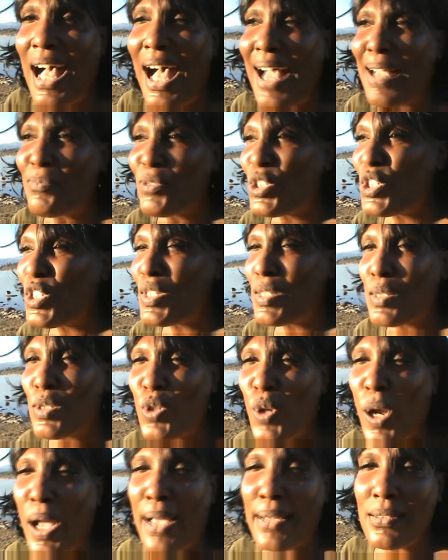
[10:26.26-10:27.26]
I'm just
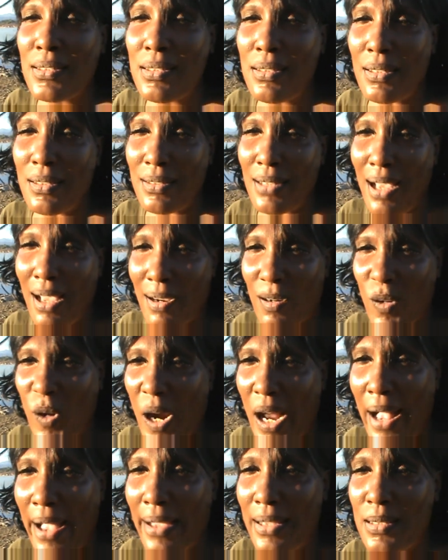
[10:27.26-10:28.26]
trying to not
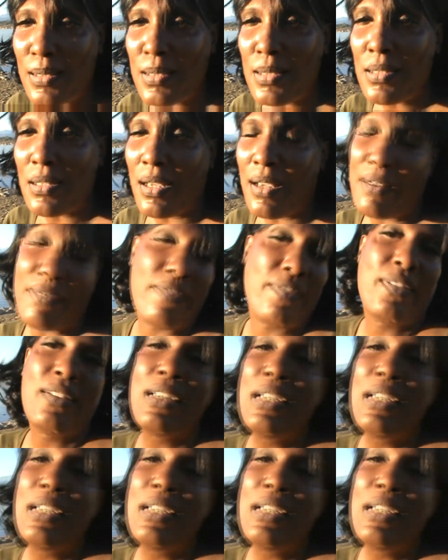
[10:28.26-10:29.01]
cry and stuff.